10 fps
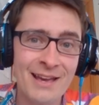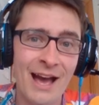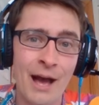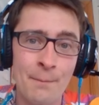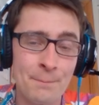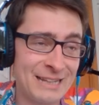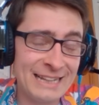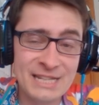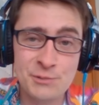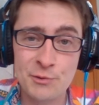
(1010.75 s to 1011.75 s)

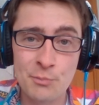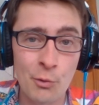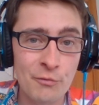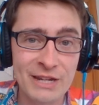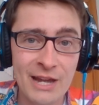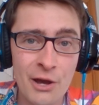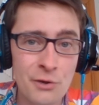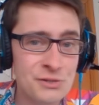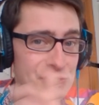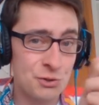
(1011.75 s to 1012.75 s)
playlist with more
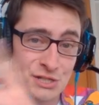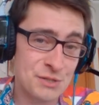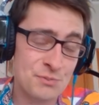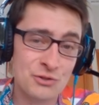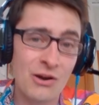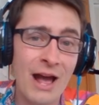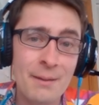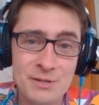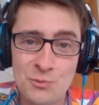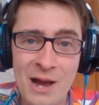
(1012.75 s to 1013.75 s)
videos. You can subscribe
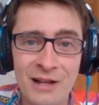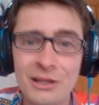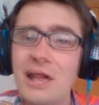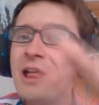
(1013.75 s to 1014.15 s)
as well.